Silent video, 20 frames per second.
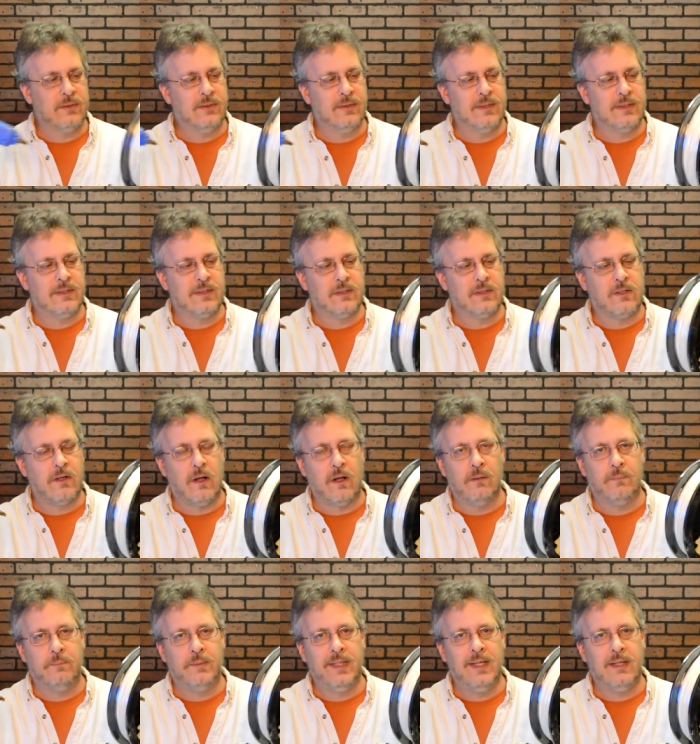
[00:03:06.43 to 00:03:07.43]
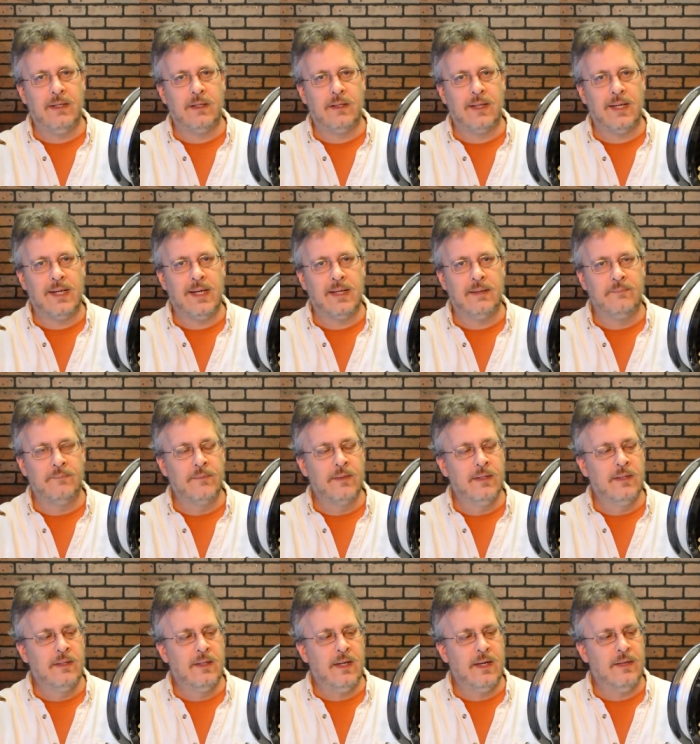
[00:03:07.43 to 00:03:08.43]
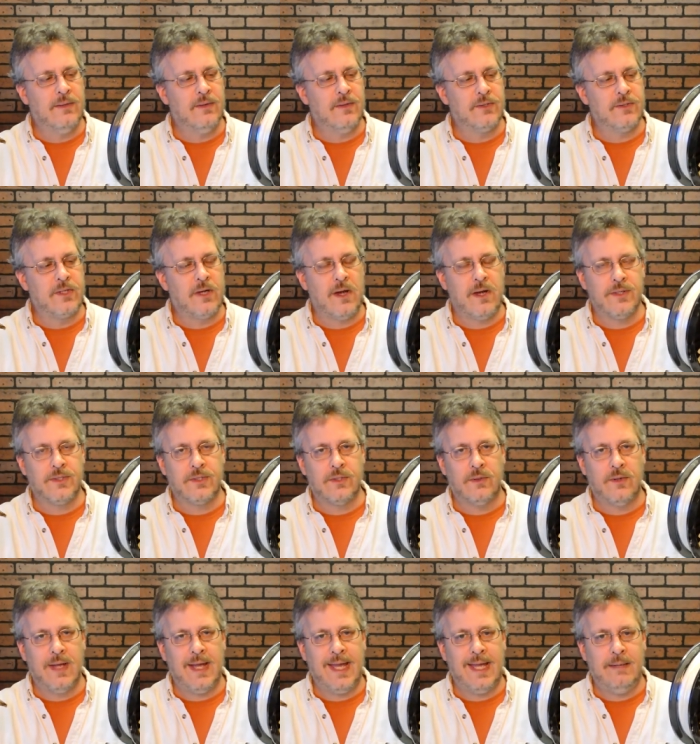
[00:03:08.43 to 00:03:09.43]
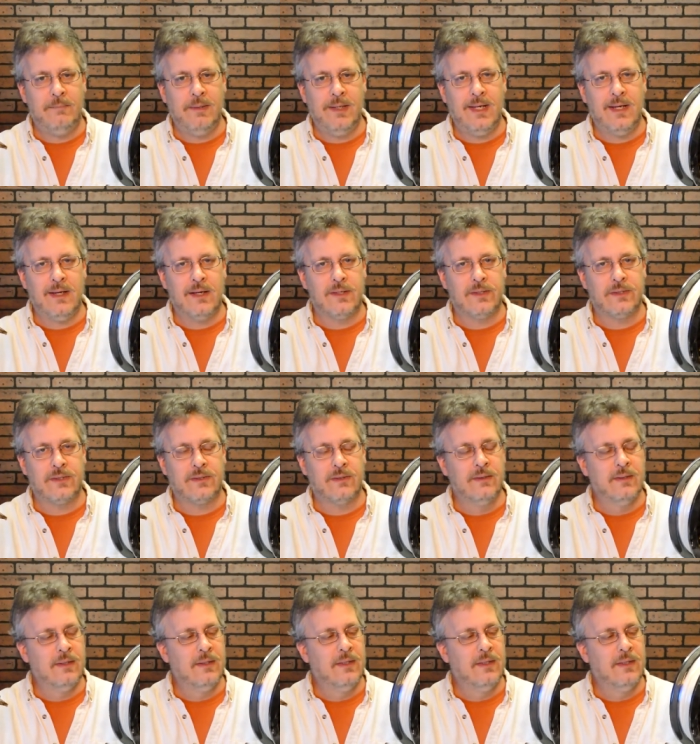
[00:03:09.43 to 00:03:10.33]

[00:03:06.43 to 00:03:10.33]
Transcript: This is called PLA, and there's also ABS.